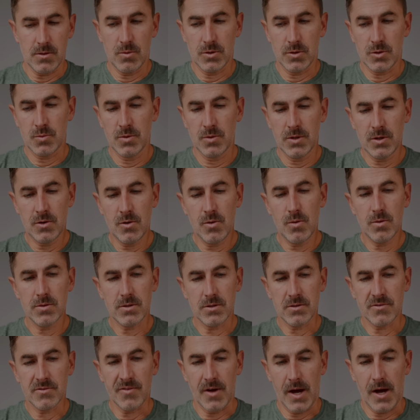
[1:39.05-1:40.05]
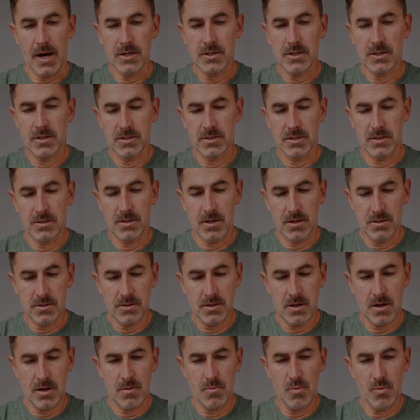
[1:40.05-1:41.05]
What's really cool with this flash is it does
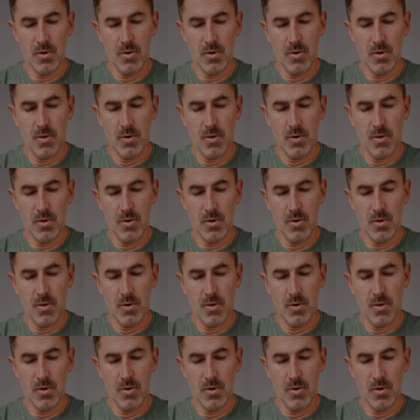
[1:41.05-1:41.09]
come